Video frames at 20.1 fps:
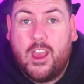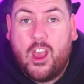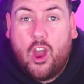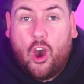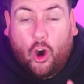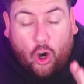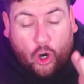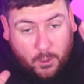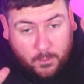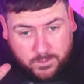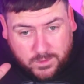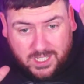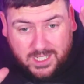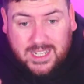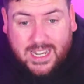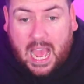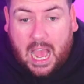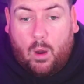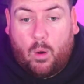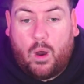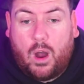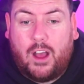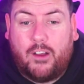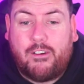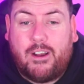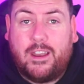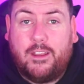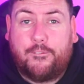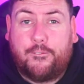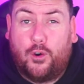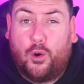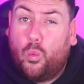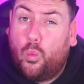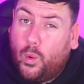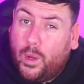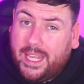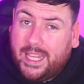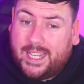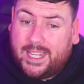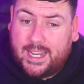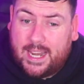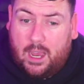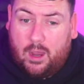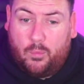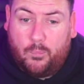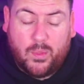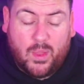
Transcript: Up to now, I've had it for a week now.